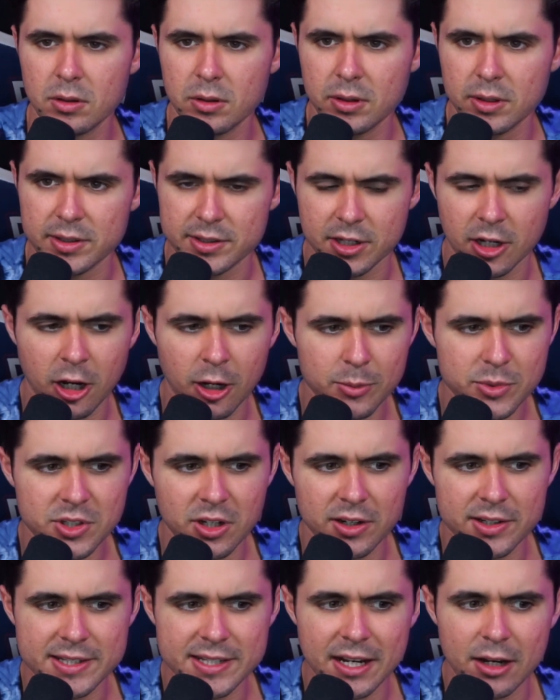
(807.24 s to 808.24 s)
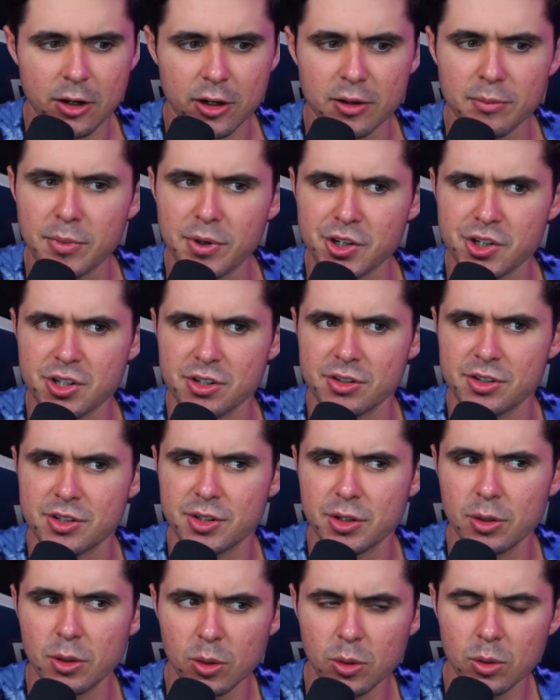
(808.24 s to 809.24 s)
And Tom-san's out of commission
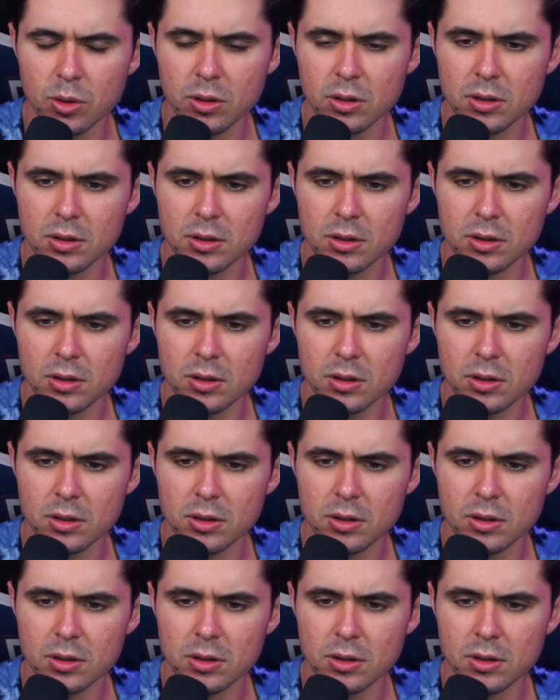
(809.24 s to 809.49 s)
too.